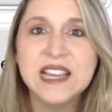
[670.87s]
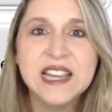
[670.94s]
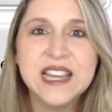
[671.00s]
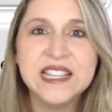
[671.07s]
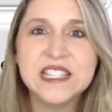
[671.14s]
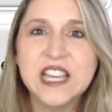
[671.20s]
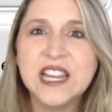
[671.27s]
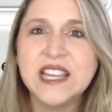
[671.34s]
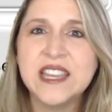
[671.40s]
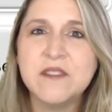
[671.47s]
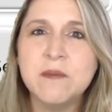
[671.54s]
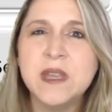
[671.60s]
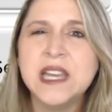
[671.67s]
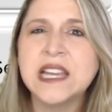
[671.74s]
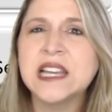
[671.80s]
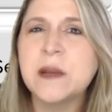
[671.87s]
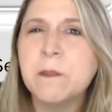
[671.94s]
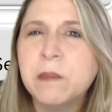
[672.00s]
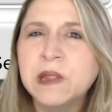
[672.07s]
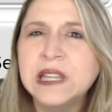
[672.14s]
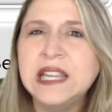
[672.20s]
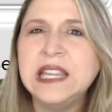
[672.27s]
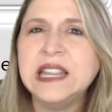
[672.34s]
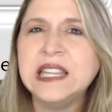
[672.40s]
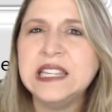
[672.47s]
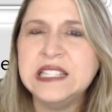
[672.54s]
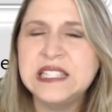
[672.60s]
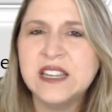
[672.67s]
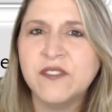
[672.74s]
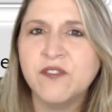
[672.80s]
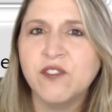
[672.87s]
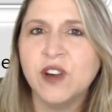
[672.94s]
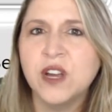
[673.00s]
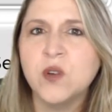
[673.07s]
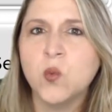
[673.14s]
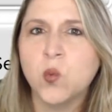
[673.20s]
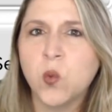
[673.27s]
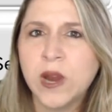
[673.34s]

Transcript: it's going to give me a completely different